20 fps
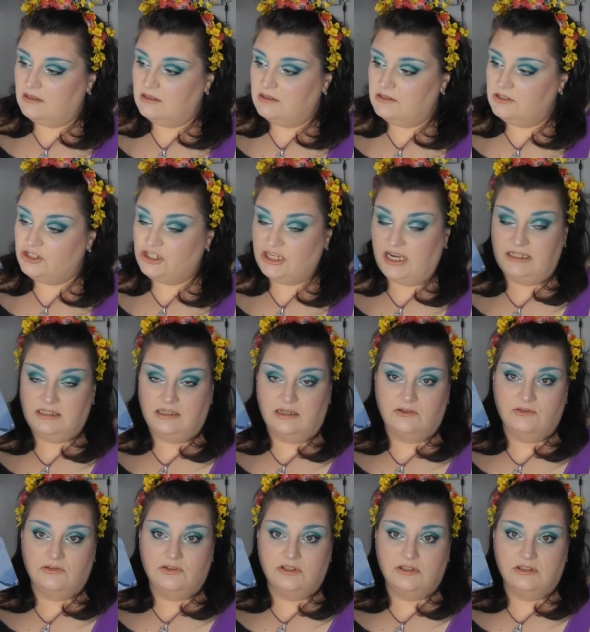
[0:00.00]

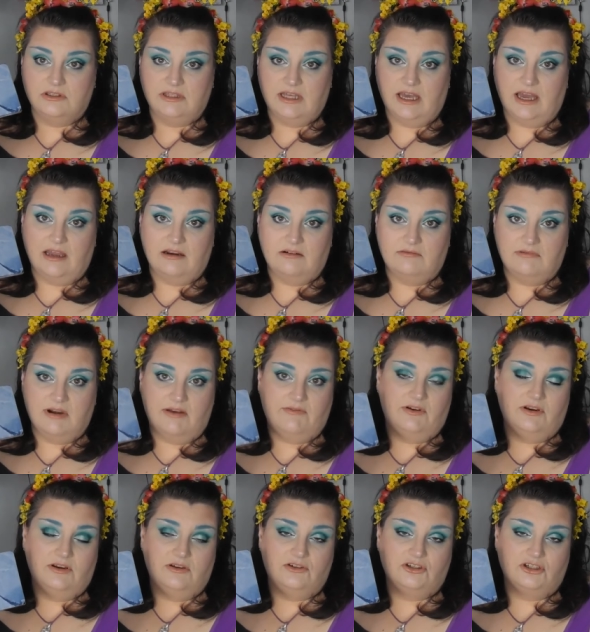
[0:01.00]
shadows that
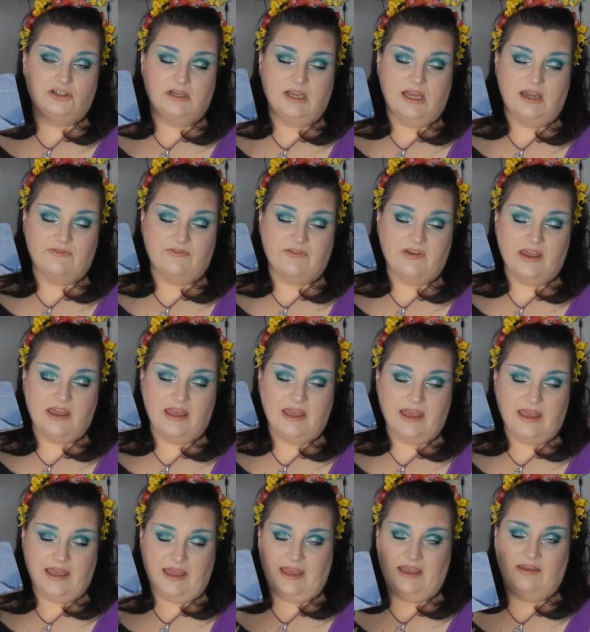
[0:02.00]
Revolution have
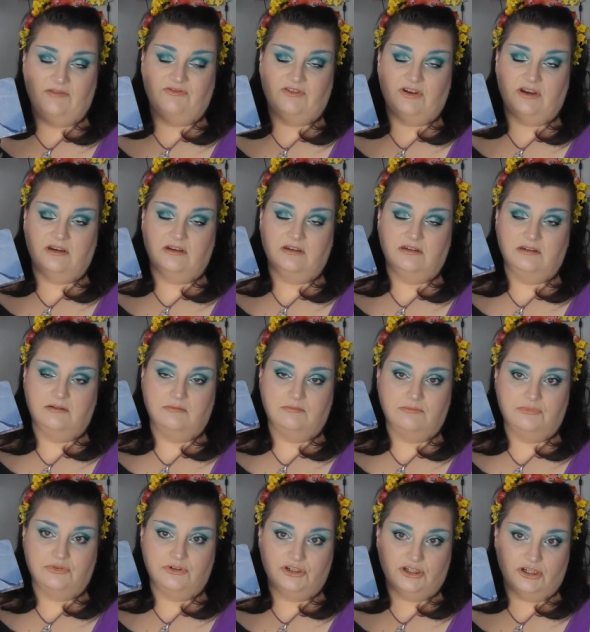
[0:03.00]
ever
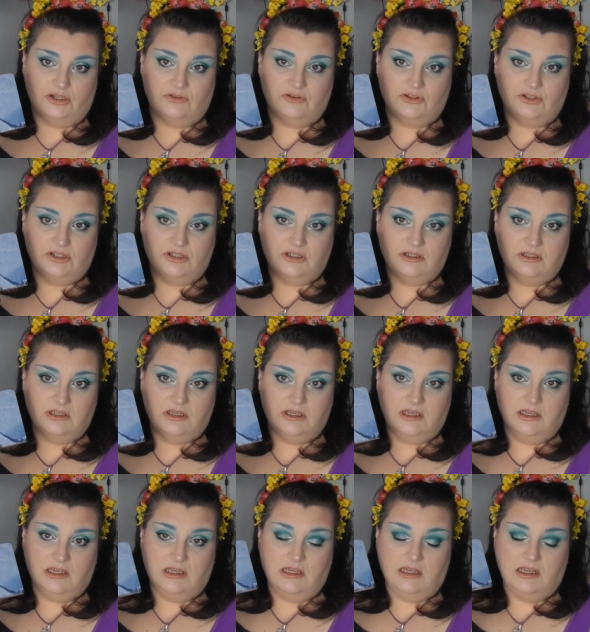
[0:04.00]
produced.
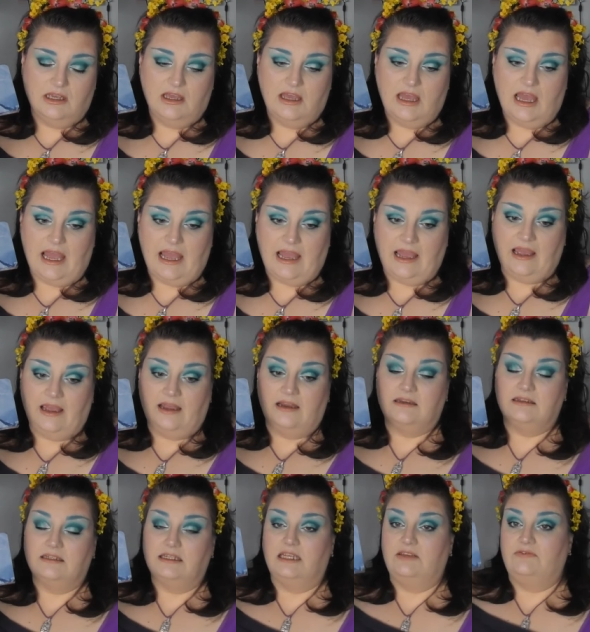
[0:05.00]

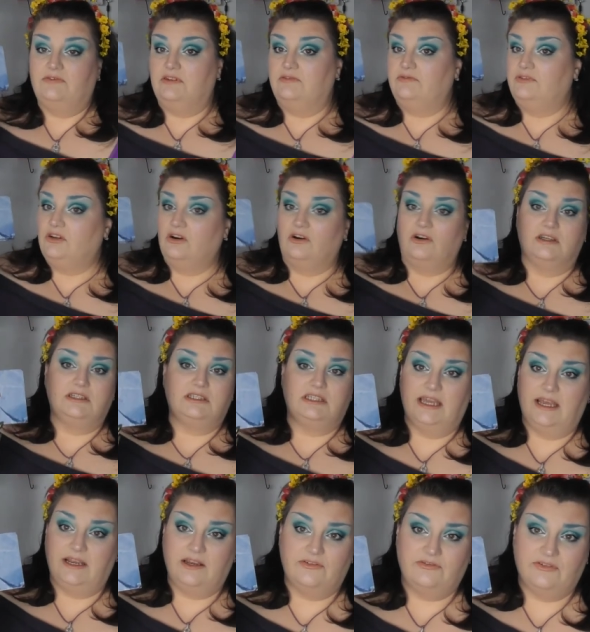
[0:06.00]
And if you've got a
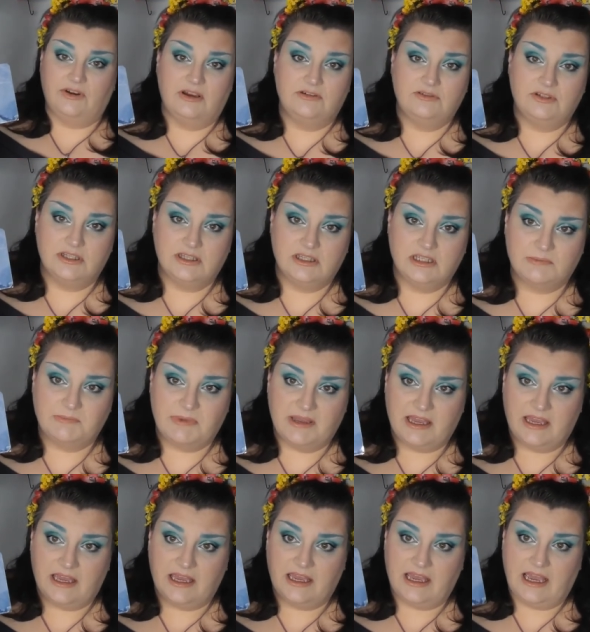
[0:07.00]
tenner floating
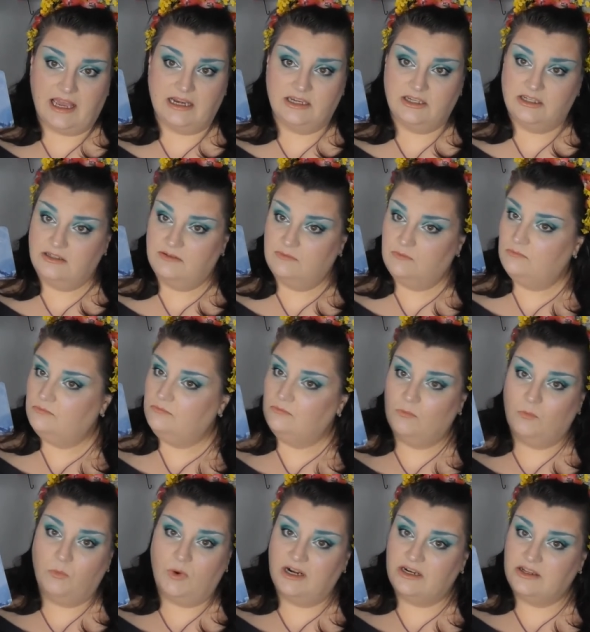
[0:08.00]
spare and
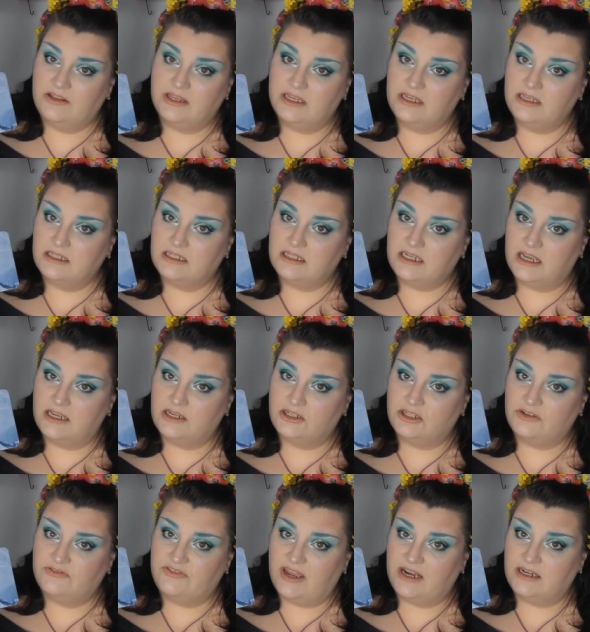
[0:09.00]
one of these takes
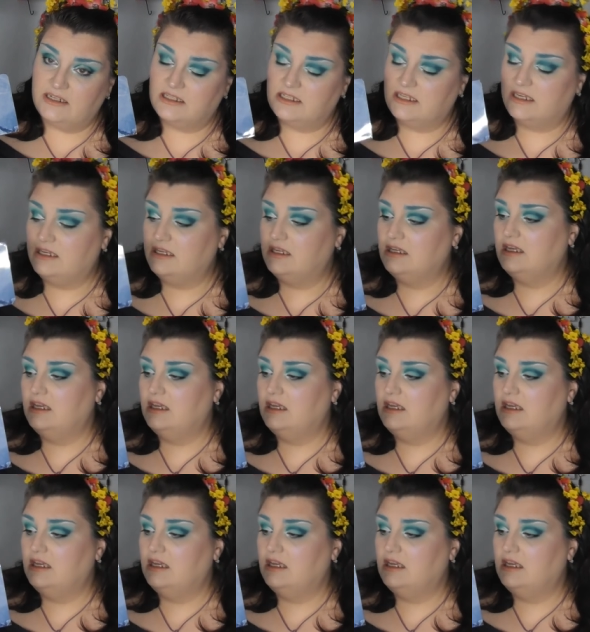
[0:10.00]
your fancy.